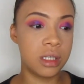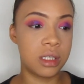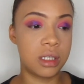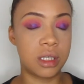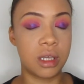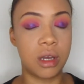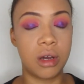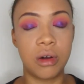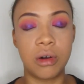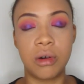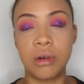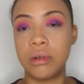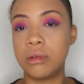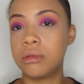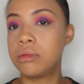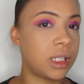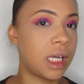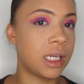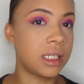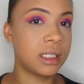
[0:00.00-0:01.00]

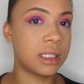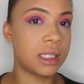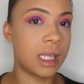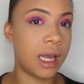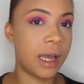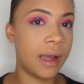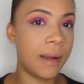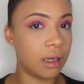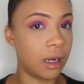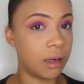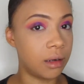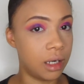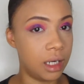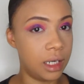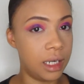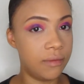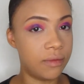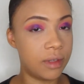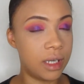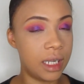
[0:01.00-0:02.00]
So that's that. I'm gonna
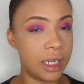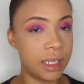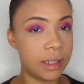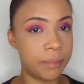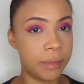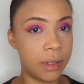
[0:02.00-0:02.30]
leave the link